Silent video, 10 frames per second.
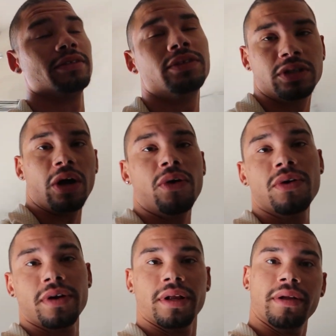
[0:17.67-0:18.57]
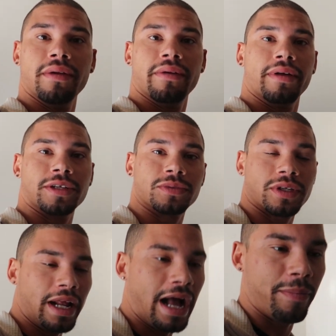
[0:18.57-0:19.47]
So that's what's
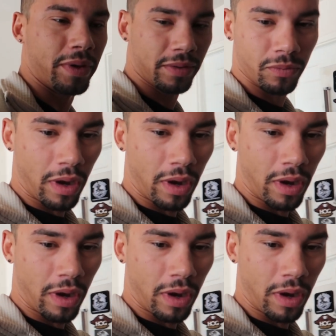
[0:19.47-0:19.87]
going to happen.